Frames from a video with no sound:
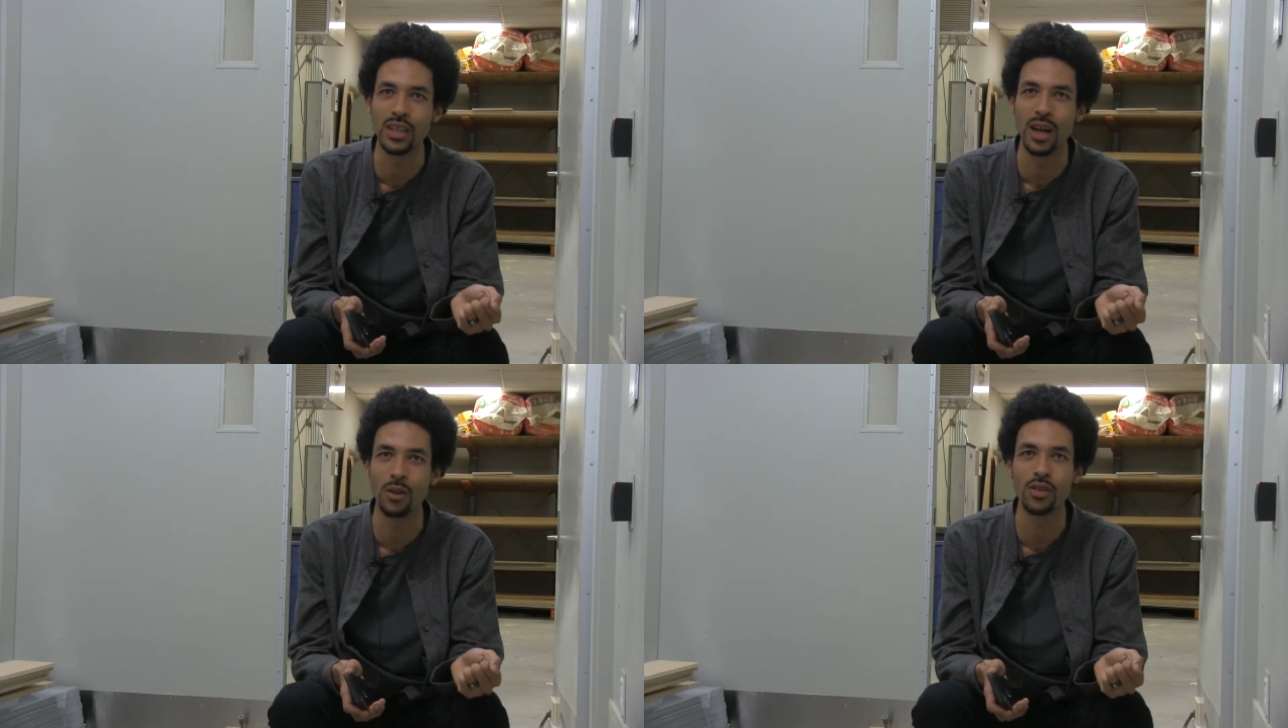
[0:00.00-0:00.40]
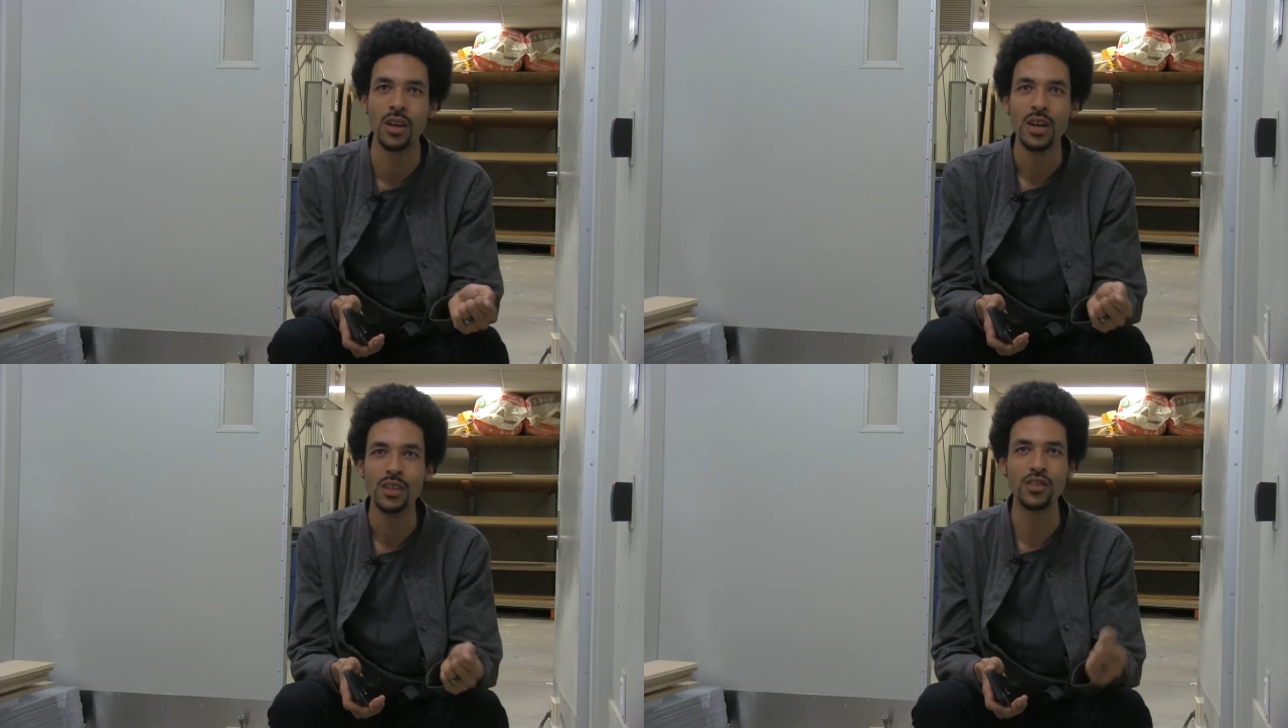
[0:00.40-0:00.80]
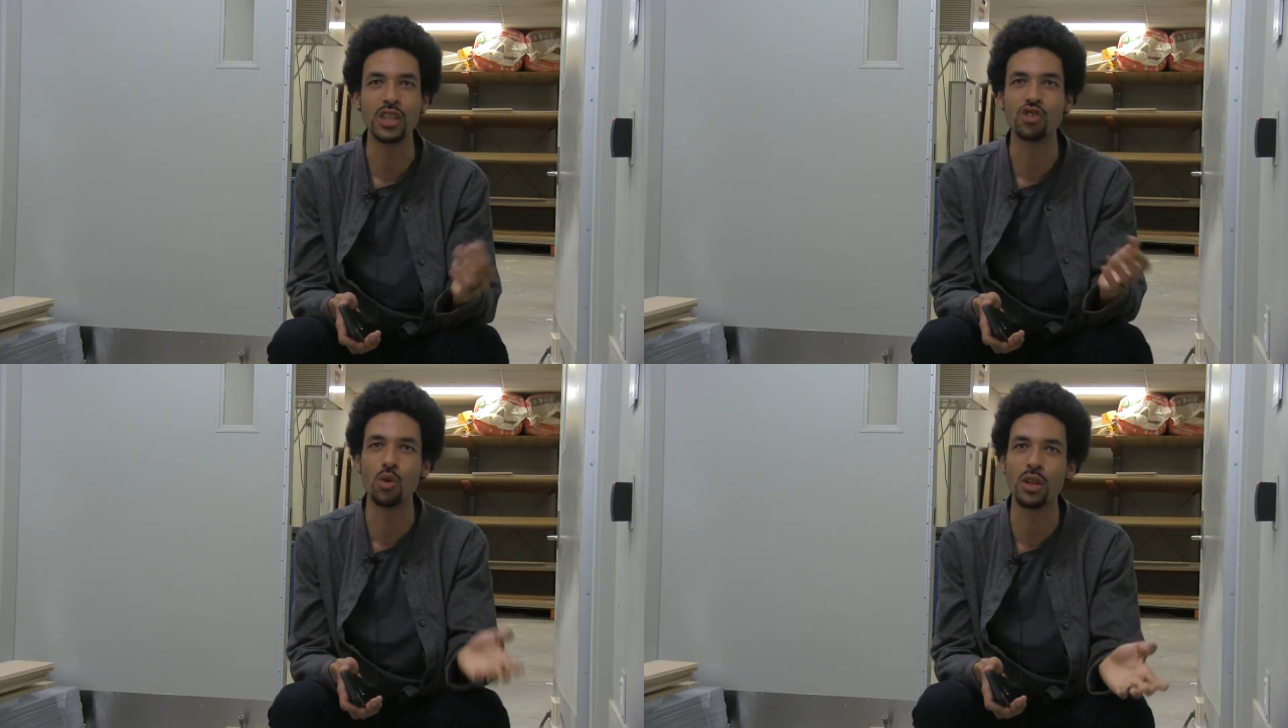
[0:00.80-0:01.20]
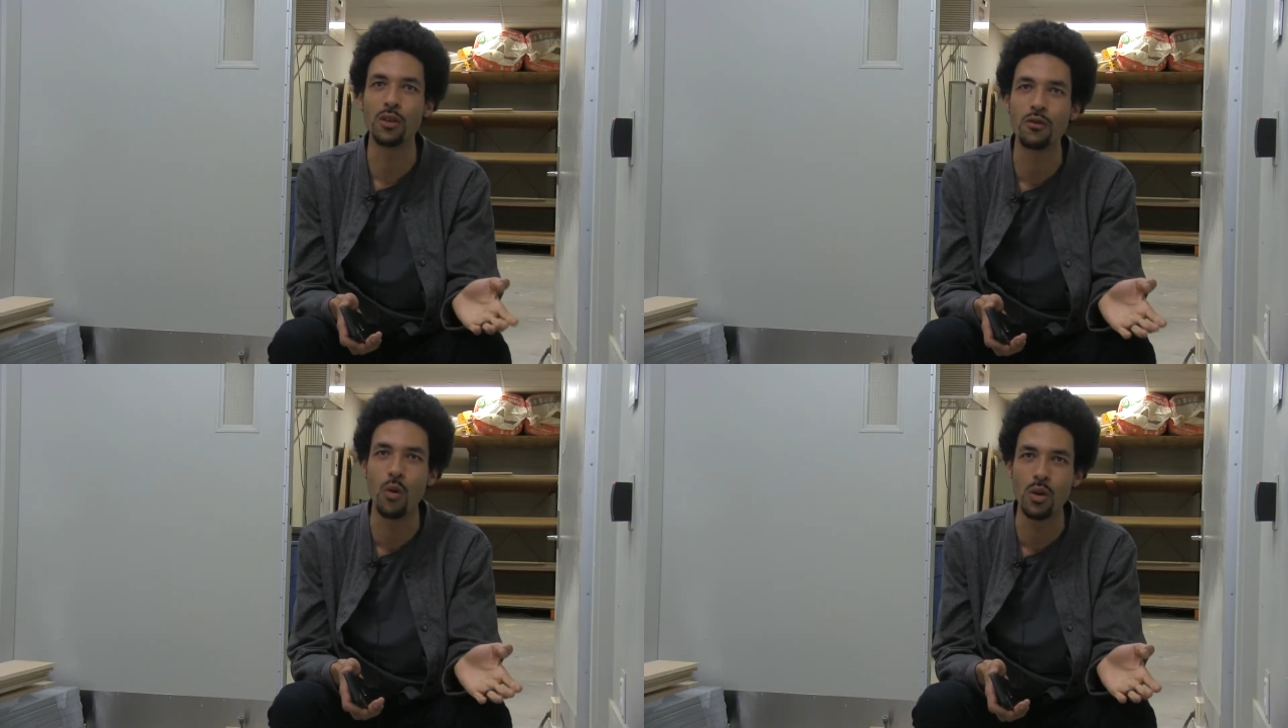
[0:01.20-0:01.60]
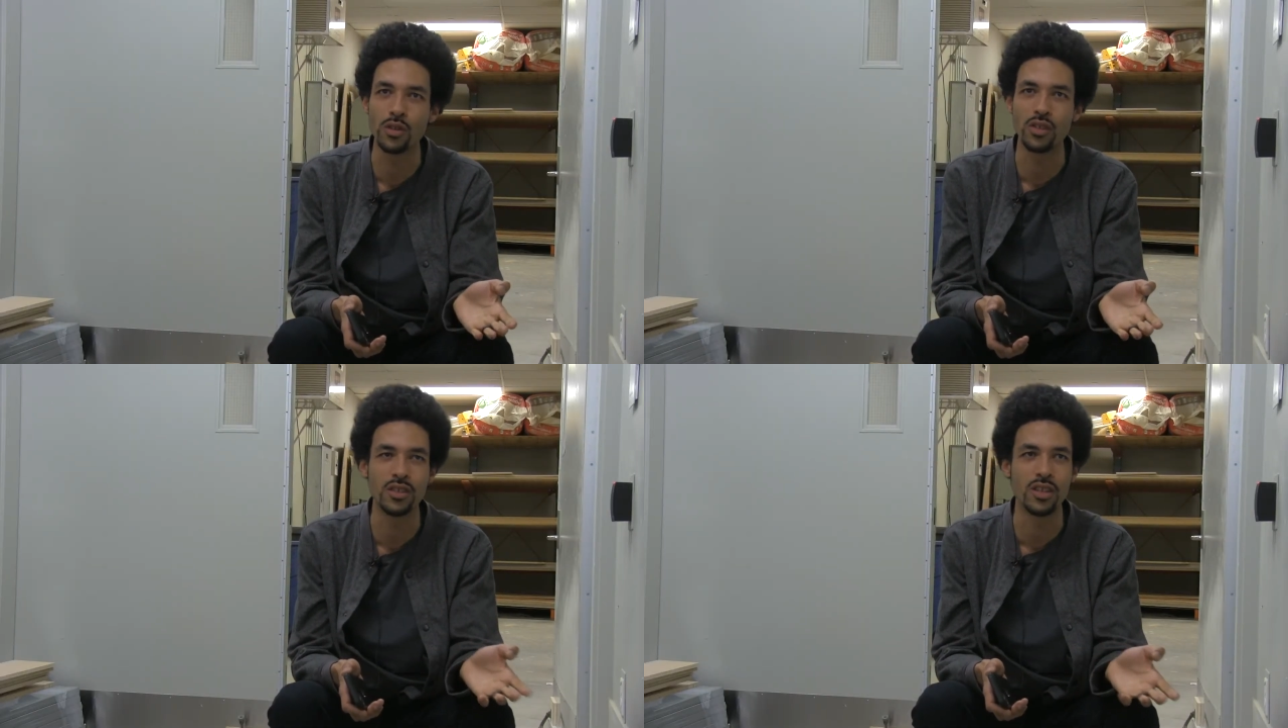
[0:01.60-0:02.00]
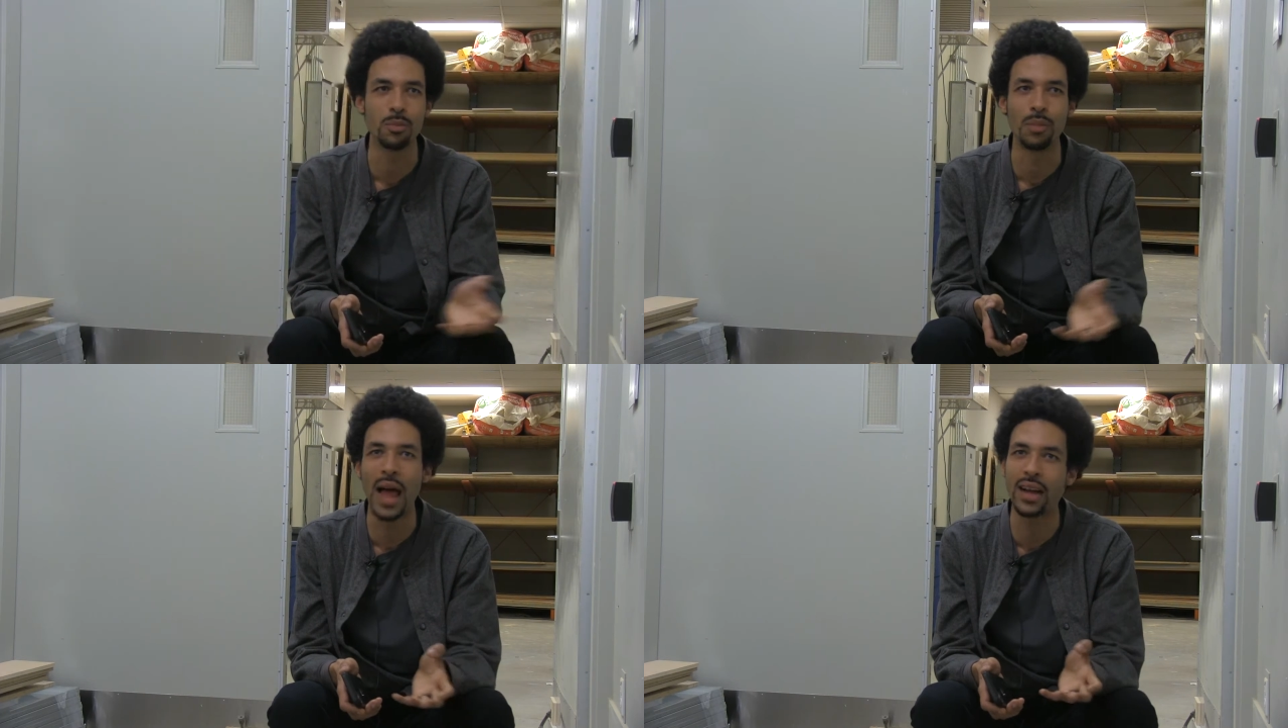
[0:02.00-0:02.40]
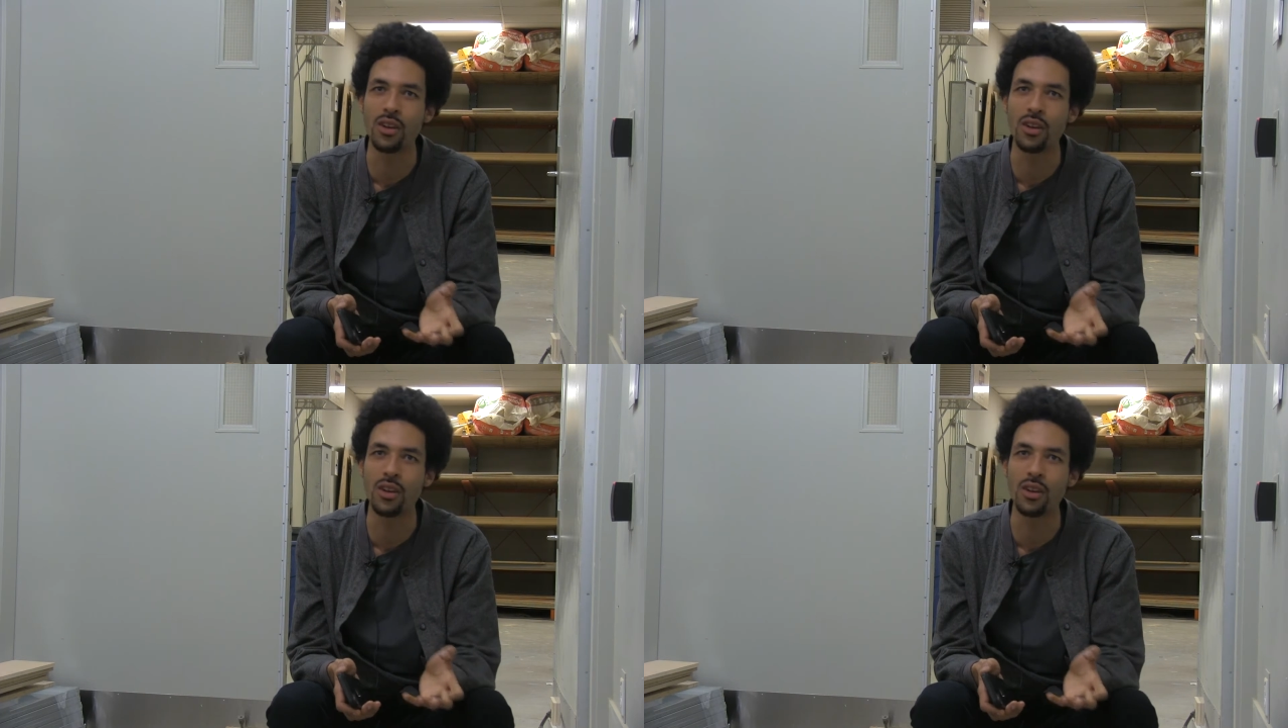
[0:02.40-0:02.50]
and I was seeing Geordie LaForge as this black